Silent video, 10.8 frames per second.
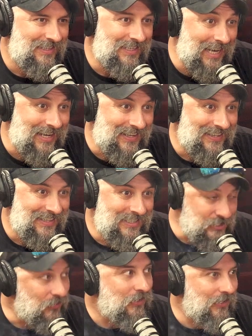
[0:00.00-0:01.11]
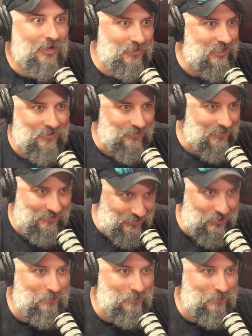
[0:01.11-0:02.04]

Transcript: Yeah. So they're out there. They're